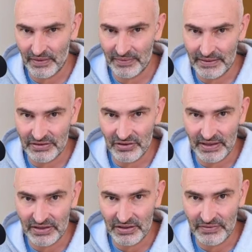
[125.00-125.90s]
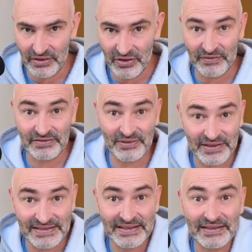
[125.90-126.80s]
The strategy of the Grünfeld
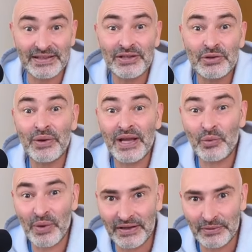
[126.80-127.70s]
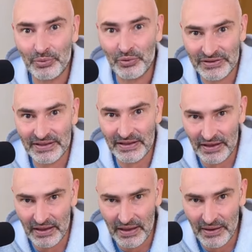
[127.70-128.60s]
is indeed to allow white a pawn
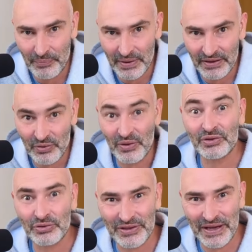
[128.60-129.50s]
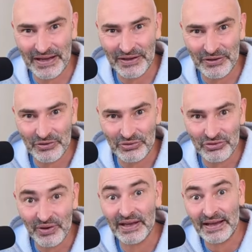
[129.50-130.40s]
center, but in order to attack it, to
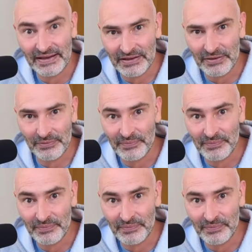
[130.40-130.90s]
strike at it.